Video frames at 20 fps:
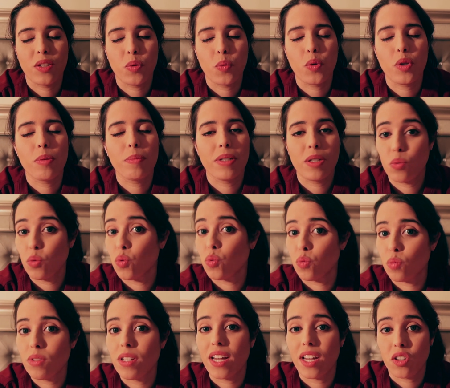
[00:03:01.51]
in the world, but it
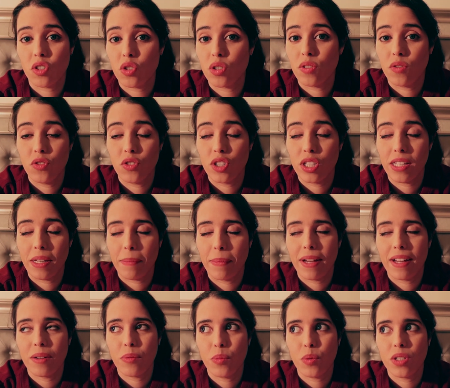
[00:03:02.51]
was actually really
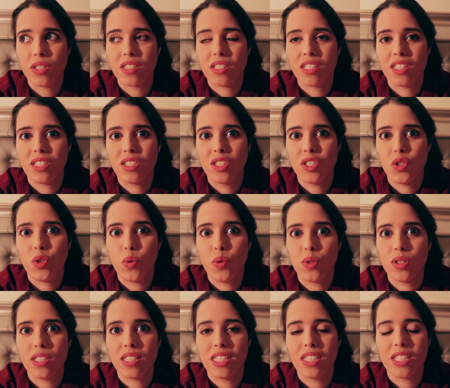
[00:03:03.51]
bad once I knew
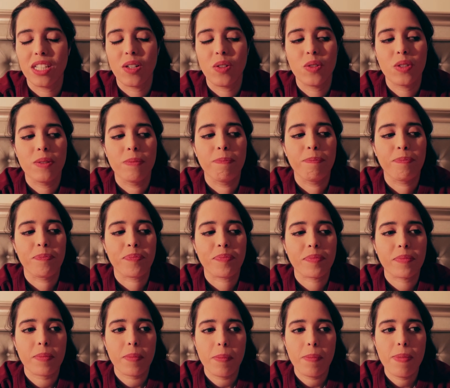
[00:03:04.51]
all the details.
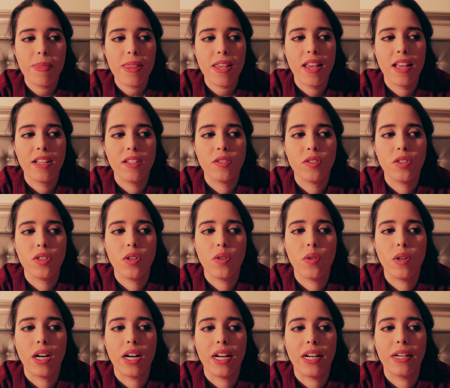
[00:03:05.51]

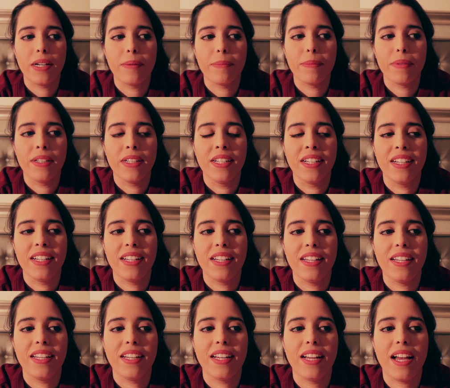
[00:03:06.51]
So
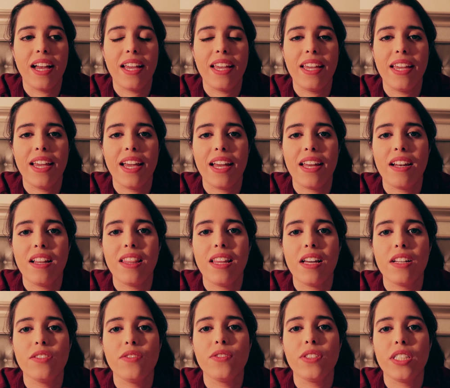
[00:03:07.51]
I had a
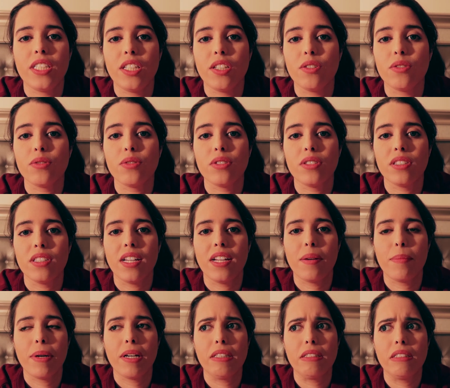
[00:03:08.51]
lot of videos, had
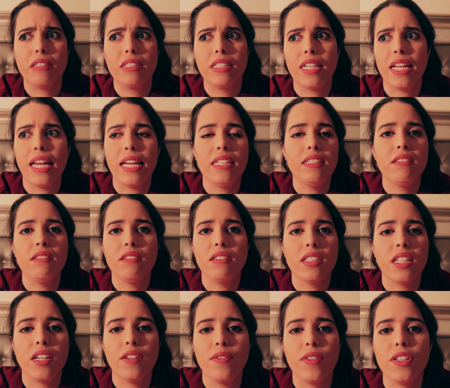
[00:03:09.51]
about
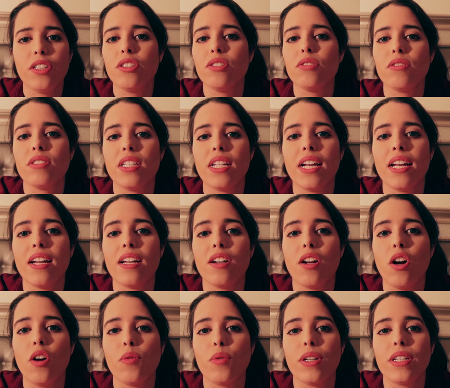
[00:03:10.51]
8-10 videos that I had
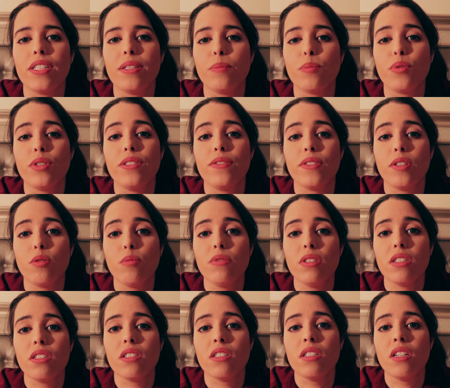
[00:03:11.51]
already pre-filmed,